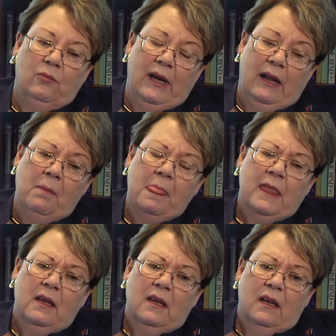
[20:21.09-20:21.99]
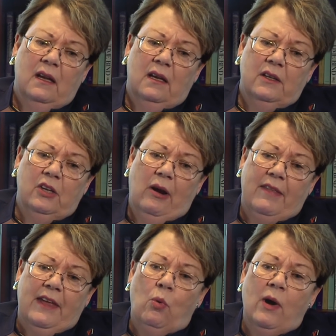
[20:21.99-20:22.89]
Well, you know, I
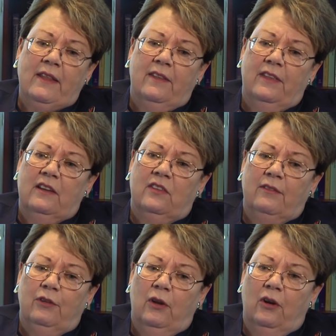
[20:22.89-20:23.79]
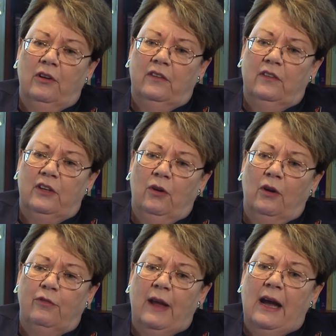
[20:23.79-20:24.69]
think one of the things I've learned is that your
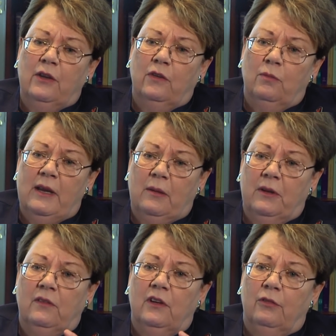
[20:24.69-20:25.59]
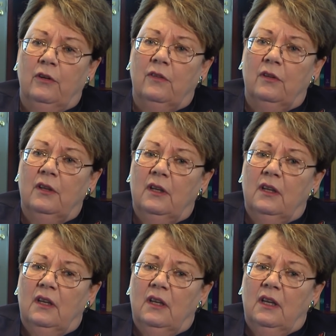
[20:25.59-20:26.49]
own values make a big difference.
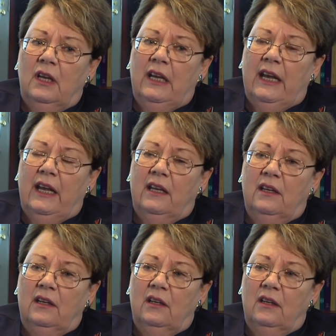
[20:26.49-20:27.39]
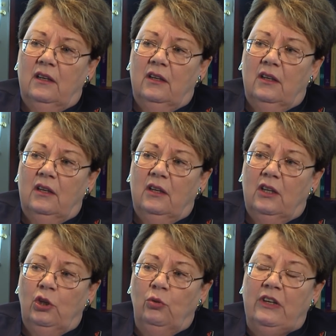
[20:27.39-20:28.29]
And
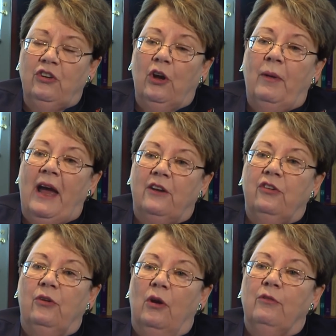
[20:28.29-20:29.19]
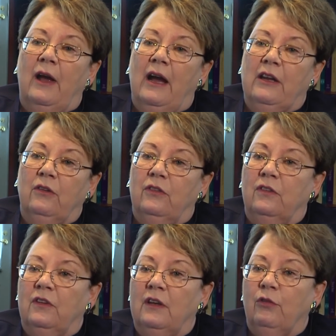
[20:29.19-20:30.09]
you need to go back to your own values as
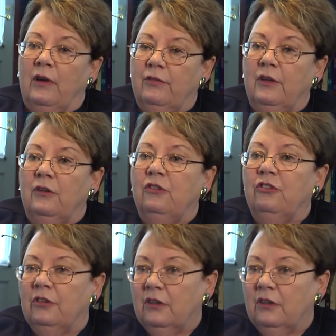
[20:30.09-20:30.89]
safe refuge.